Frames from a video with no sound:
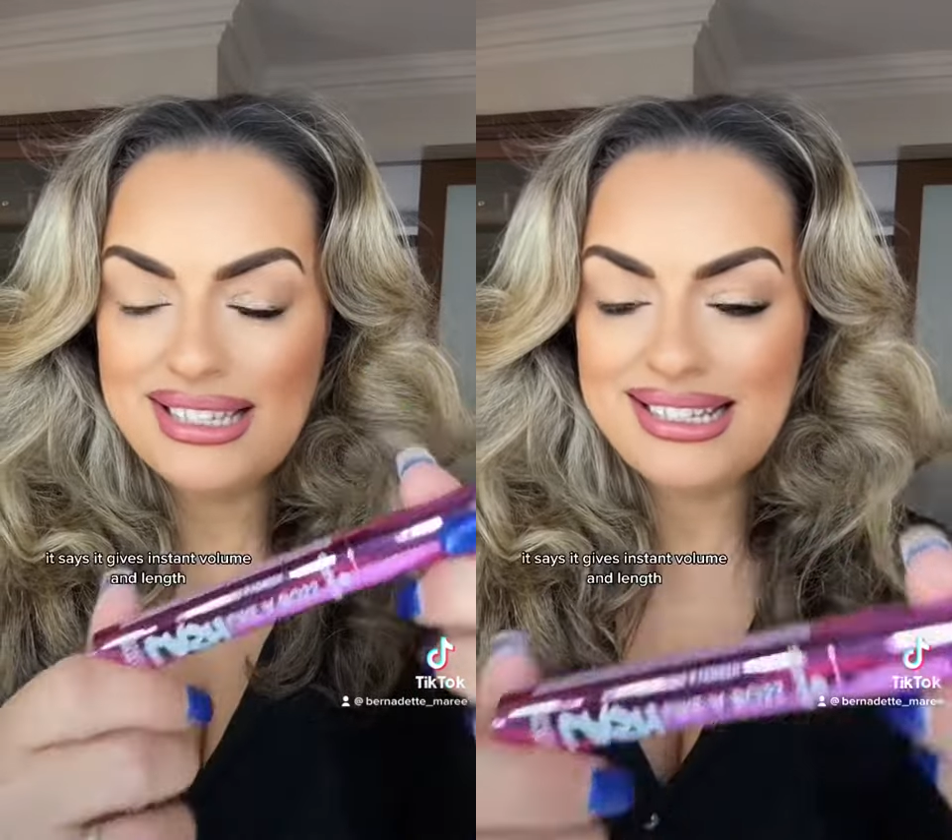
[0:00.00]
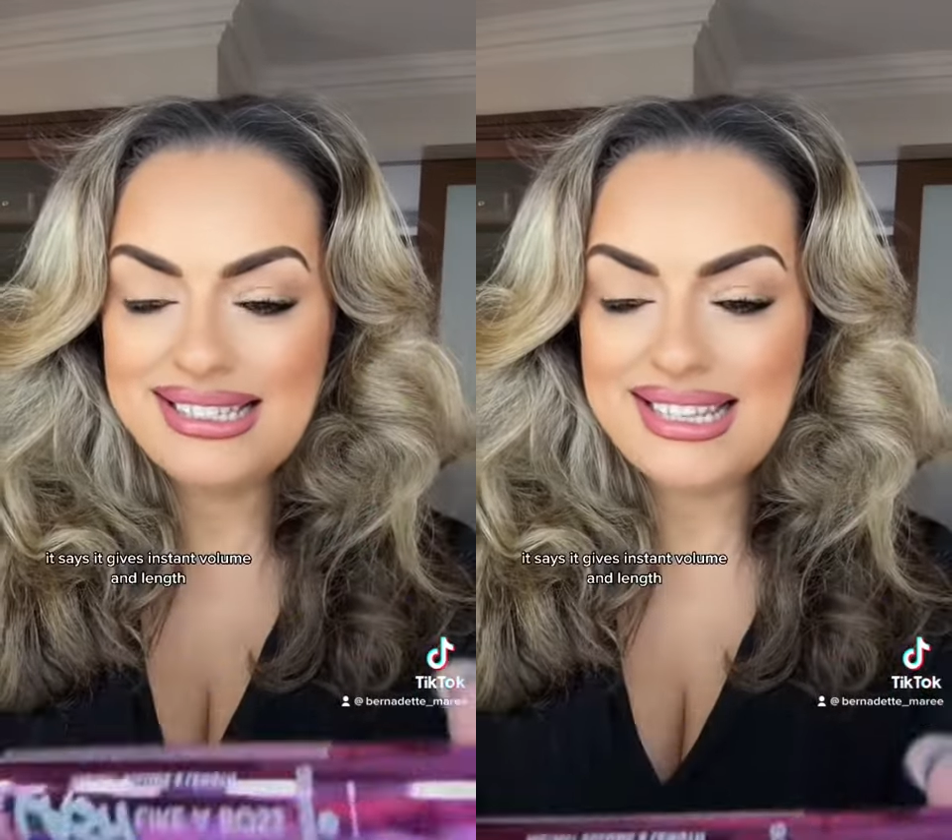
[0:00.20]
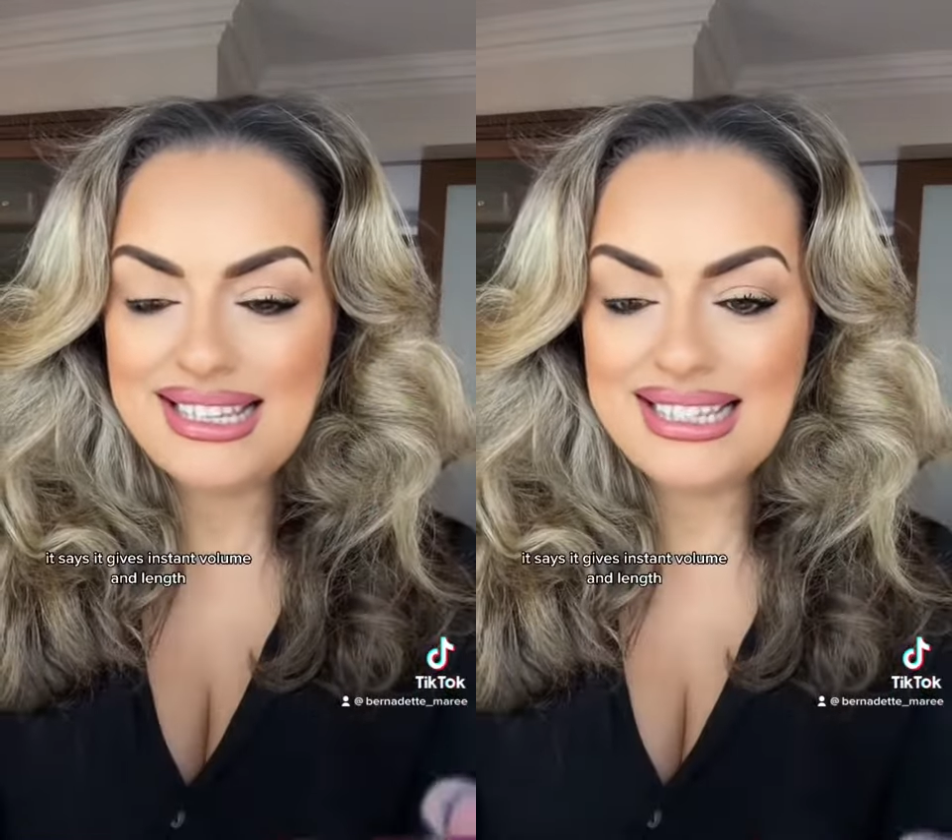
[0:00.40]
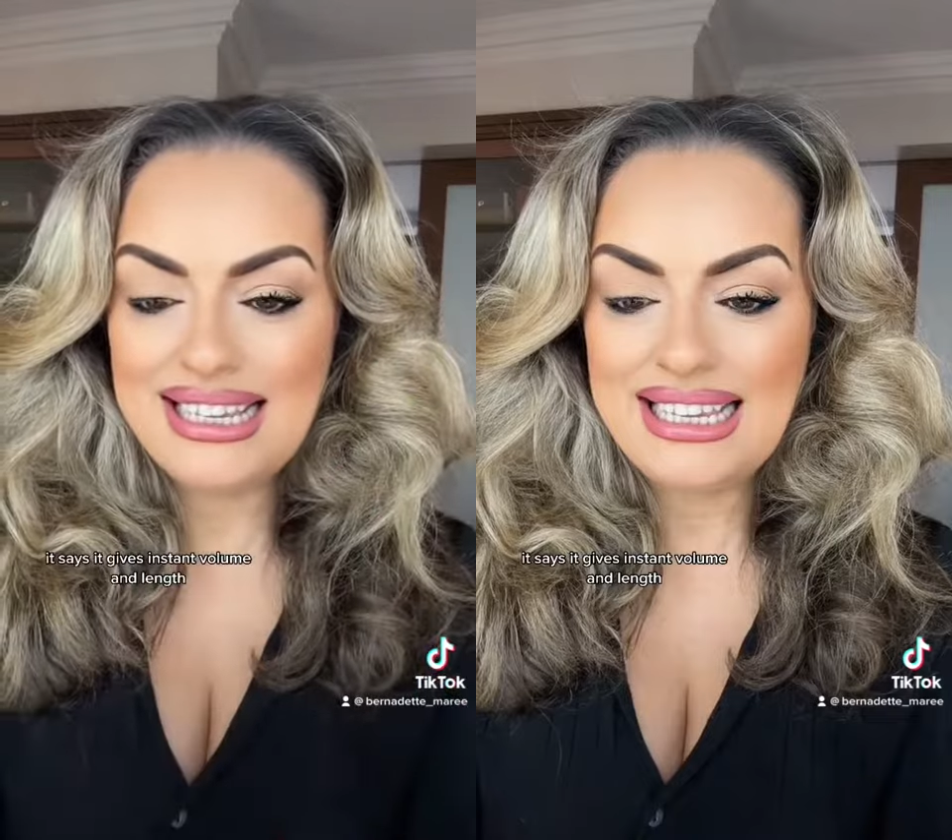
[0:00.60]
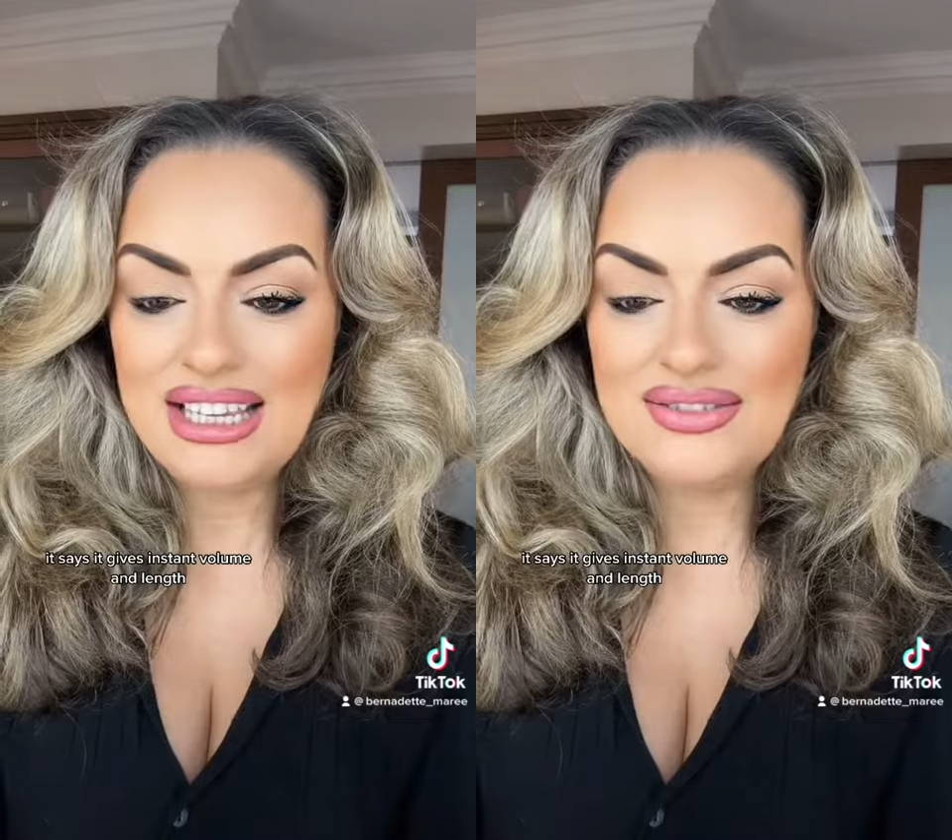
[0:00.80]
It says
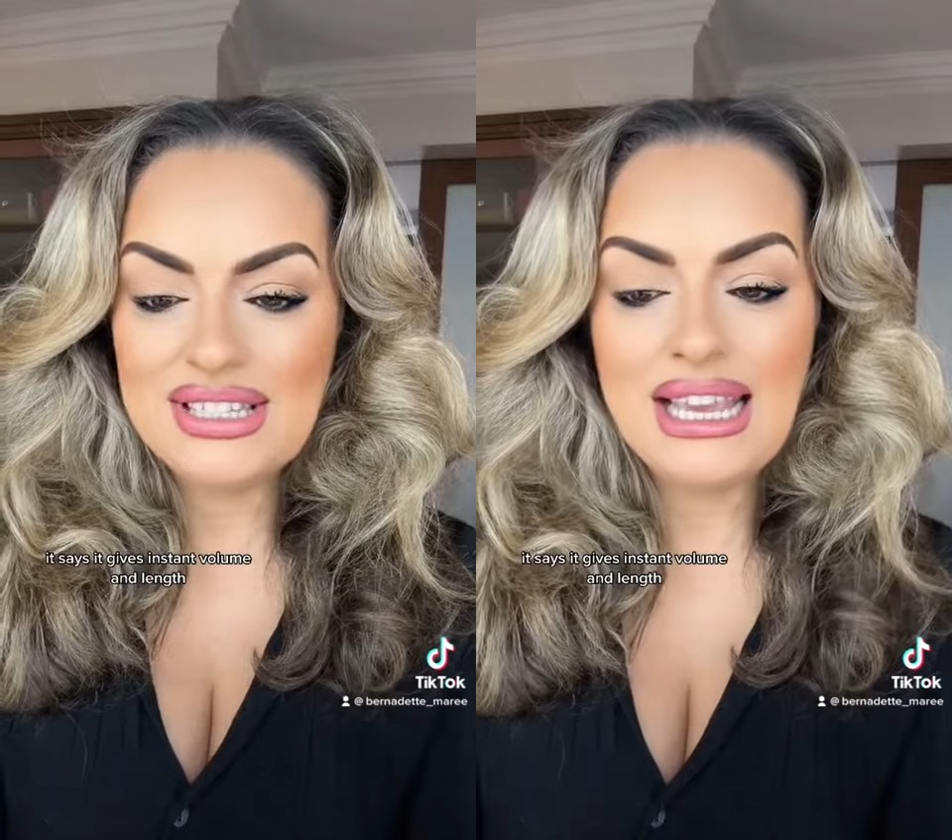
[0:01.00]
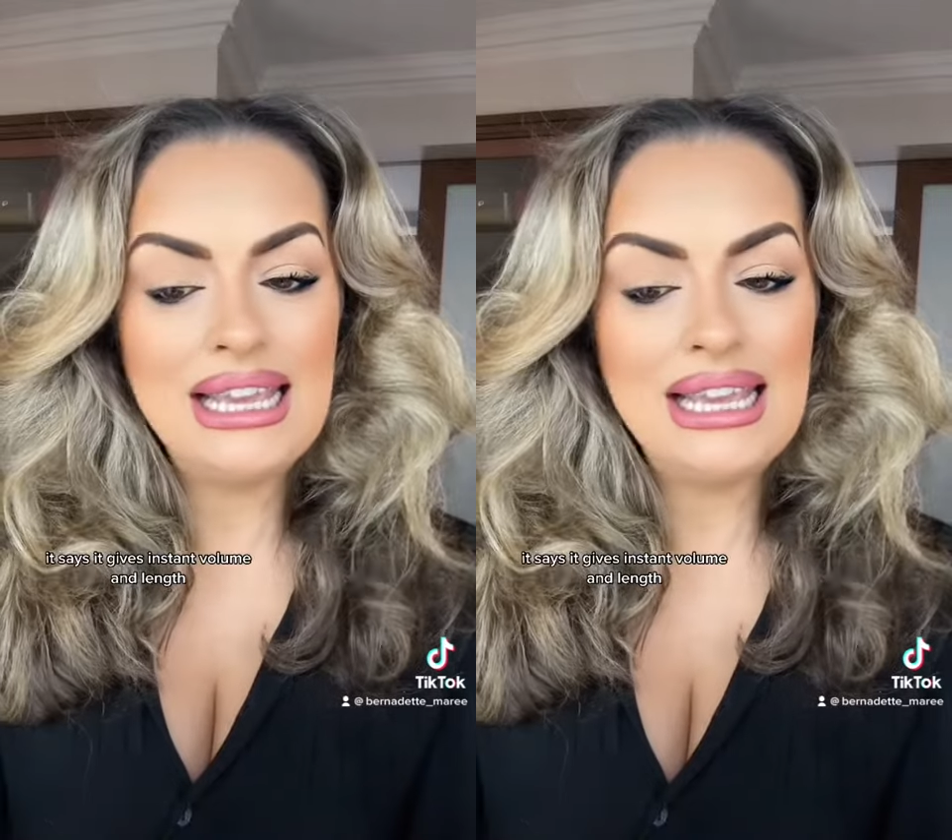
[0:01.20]
it gives